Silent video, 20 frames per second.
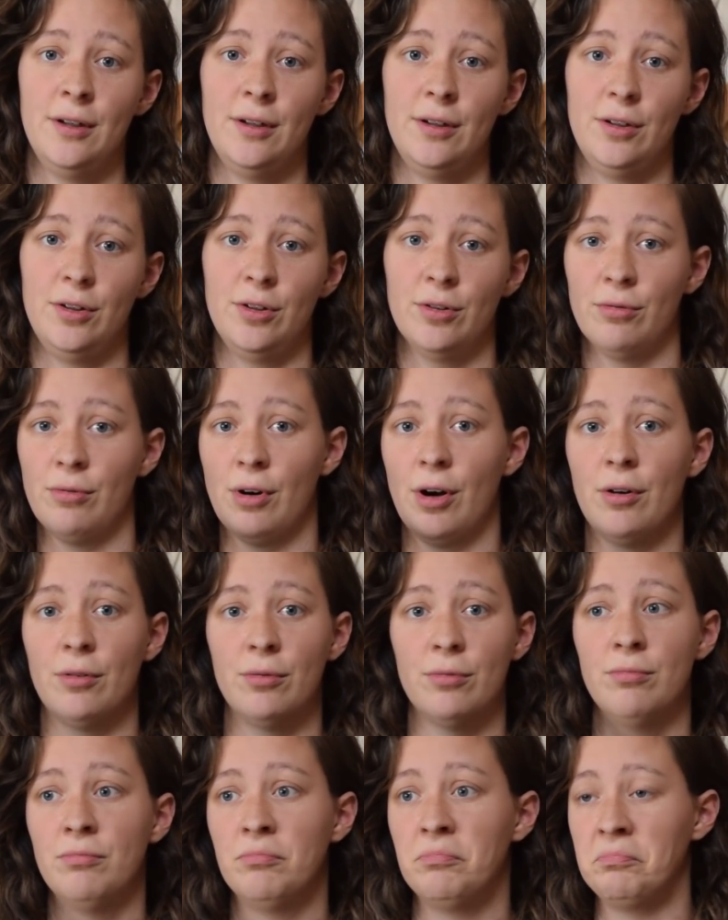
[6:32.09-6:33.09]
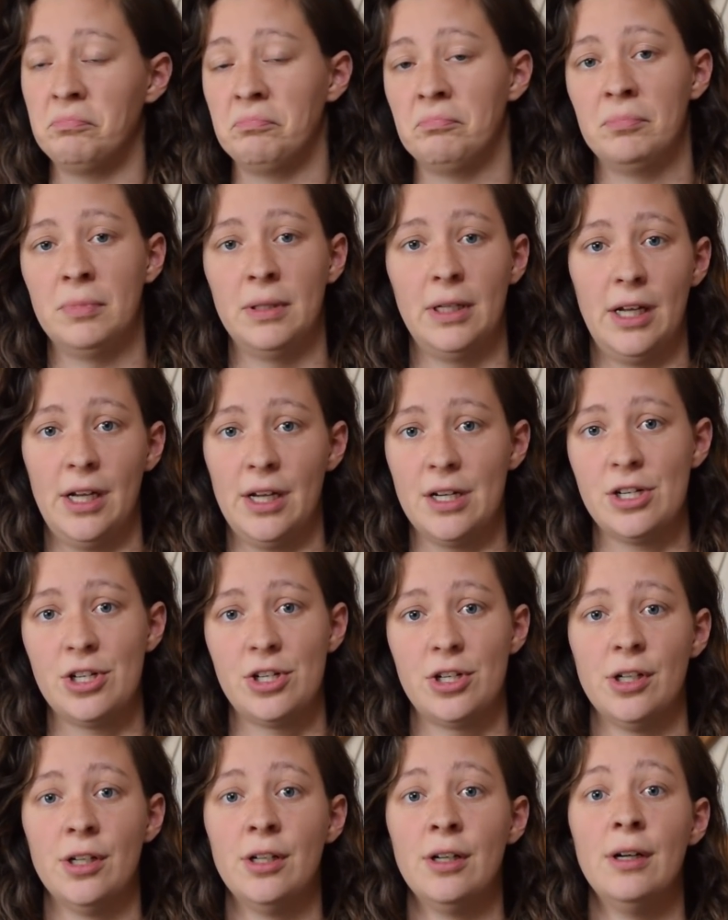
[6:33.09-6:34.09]

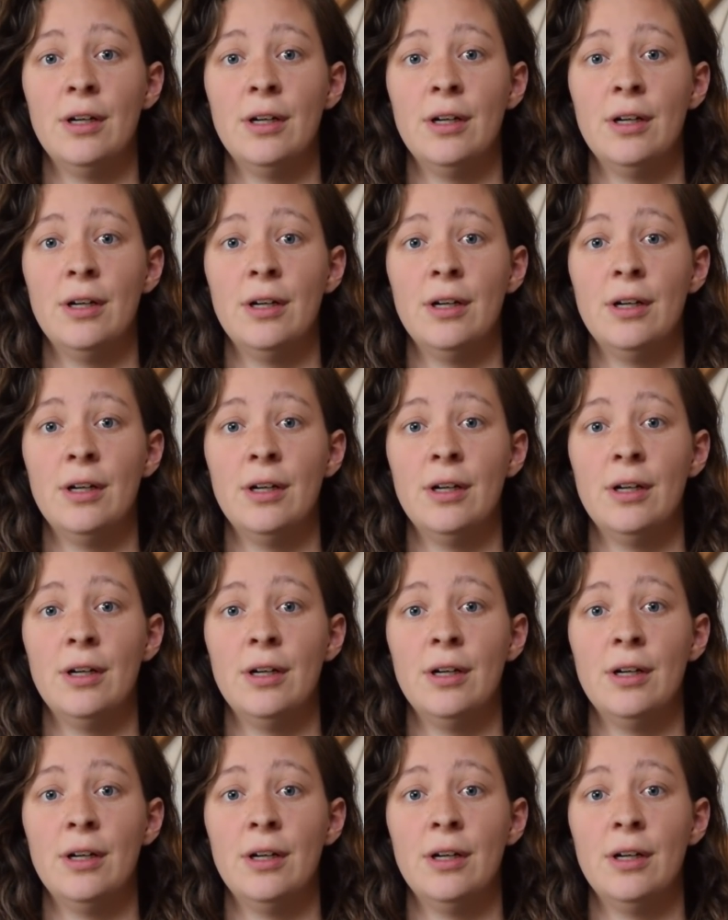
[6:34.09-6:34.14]
euro-ish